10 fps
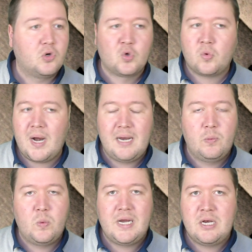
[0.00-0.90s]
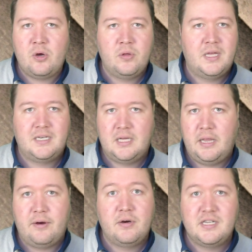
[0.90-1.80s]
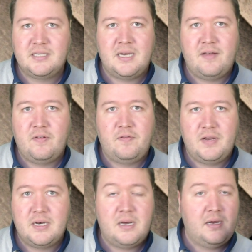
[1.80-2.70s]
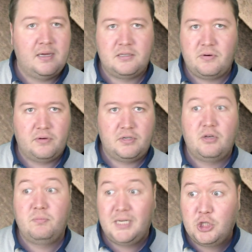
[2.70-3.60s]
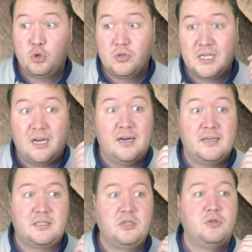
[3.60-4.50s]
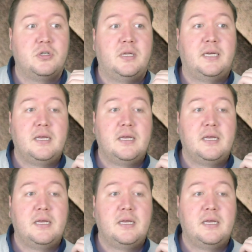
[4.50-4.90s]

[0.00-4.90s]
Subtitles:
Great. We know that declarer doesn't have a fit in hearts, or else they'd be choosing hearts usually.